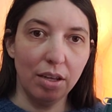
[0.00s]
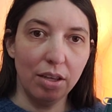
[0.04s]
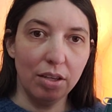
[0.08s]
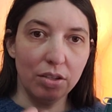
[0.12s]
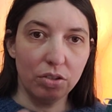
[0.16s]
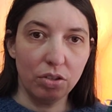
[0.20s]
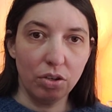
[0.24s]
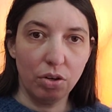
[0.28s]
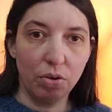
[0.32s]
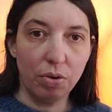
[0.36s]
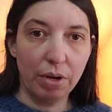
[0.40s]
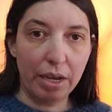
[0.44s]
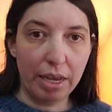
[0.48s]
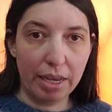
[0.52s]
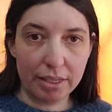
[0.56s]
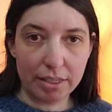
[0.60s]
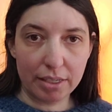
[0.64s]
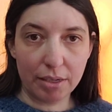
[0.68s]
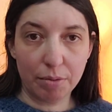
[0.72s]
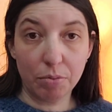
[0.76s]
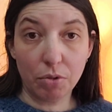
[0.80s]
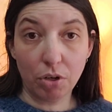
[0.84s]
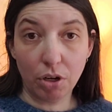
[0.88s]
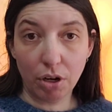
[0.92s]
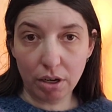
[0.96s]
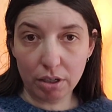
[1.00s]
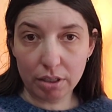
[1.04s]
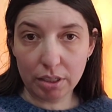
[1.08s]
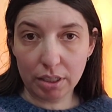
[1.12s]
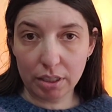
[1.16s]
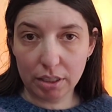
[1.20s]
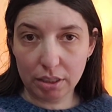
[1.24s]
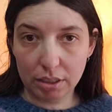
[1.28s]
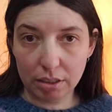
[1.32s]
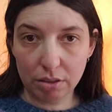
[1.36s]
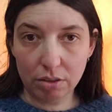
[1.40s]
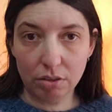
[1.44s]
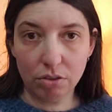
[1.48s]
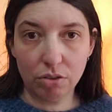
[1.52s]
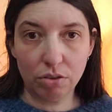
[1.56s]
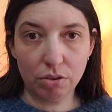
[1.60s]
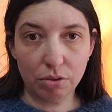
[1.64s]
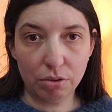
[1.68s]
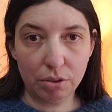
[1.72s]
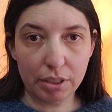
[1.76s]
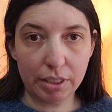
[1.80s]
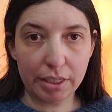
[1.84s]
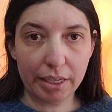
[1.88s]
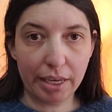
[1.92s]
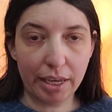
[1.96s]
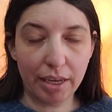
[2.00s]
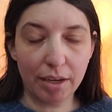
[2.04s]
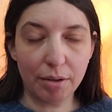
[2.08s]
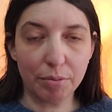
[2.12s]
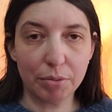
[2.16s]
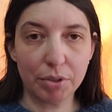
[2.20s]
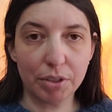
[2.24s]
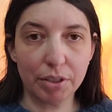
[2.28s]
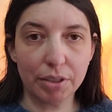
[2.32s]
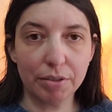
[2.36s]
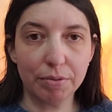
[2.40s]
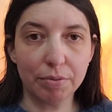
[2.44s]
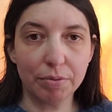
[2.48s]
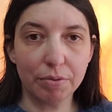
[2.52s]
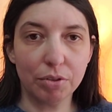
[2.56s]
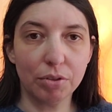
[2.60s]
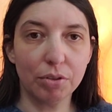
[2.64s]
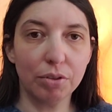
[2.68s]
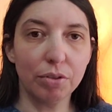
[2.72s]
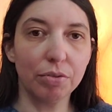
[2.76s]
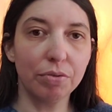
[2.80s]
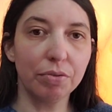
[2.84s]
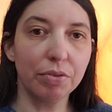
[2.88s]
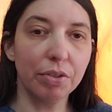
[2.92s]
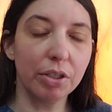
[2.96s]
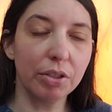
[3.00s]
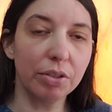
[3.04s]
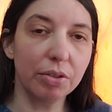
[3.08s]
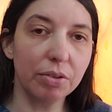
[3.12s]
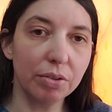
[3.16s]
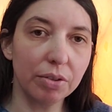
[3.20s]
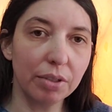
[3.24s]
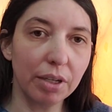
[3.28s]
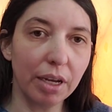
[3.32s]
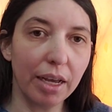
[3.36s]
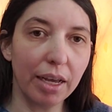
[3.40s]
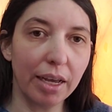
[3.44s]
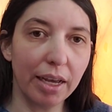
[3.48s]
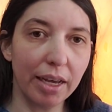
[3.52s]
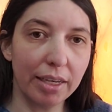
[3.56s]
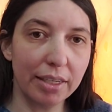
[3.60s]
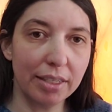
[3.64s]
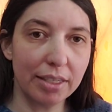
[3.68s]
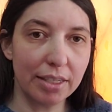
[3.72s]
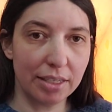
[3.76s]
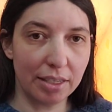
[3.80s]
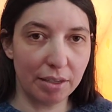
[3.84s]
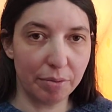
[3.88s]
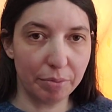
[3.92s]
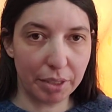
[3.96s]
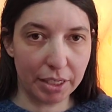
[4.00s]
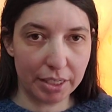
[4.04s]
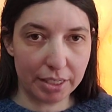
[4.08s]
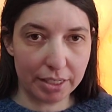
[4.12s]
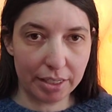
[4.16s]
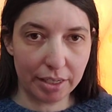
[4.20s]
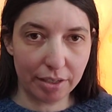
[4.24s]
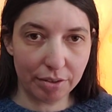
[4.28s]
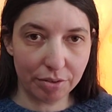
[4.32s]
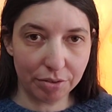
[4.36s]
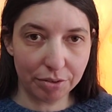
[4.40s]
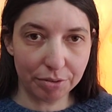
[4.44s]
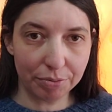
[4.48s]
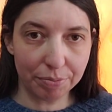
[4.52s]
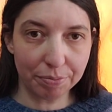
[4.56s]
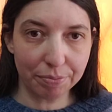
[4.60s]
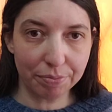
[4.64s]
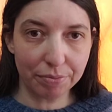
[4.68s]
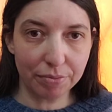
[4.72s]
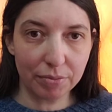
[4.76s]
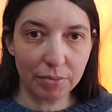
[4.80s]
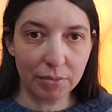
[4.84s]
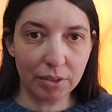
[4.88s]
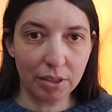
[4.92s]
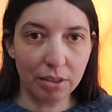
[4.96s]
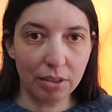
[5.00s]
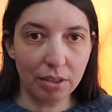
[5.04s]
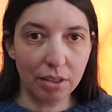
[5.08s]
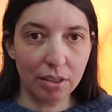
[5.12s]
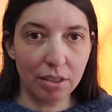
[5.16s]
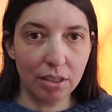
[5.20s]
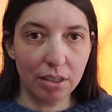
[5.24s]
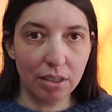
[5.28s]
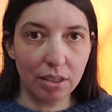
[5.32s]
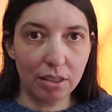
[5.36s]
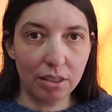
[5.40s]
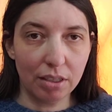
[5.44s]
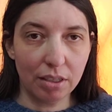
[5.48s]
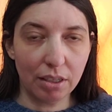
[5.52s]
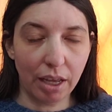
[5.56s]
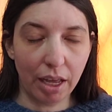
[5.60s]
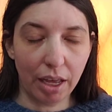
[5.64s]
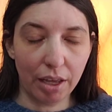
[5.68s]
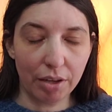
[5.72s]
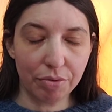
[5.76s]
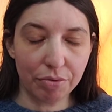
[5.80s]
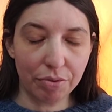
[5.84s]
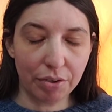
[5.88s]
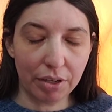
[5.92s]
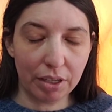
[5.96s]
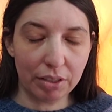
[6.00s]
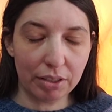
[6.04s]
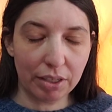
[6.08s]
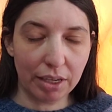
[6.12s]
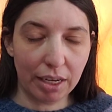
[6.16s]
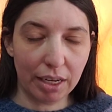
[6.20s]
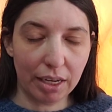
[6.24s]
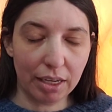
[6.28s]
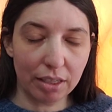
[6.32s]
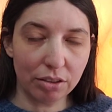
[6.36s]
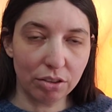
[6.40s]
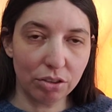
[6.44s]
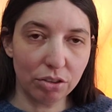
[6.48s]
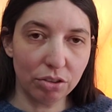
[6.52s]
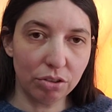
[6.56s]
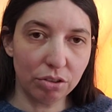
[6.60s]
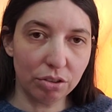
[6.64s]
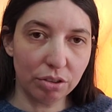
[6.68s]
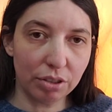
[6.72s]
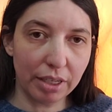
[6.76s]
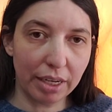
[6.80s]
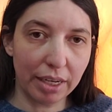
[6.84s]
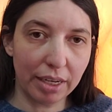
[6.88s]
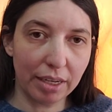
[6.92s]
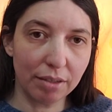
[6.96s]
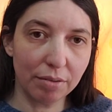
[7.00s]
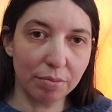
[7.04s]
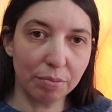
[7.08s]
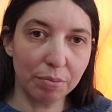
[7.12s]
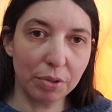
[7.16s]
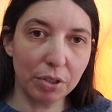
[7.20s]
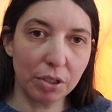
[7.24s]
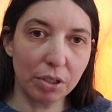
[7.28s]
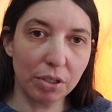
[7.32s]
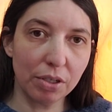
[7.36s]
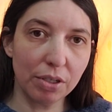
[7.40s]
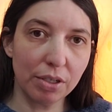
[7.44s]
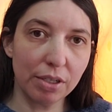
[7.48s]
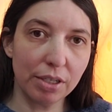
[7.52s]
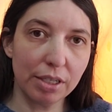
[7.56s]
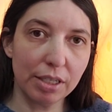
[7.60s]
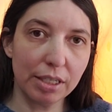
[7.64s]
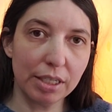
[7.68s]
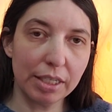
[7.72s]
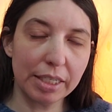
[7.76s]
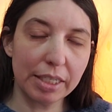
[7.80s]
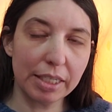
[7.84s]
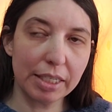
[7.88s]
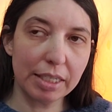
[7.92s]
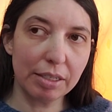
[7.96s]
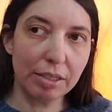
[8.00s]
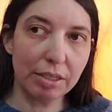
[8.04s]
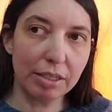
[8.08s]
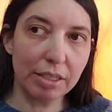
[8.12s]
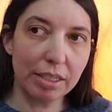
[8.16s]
So as I'm talking to the camera, to the phone, I see myself. I found I had to do that because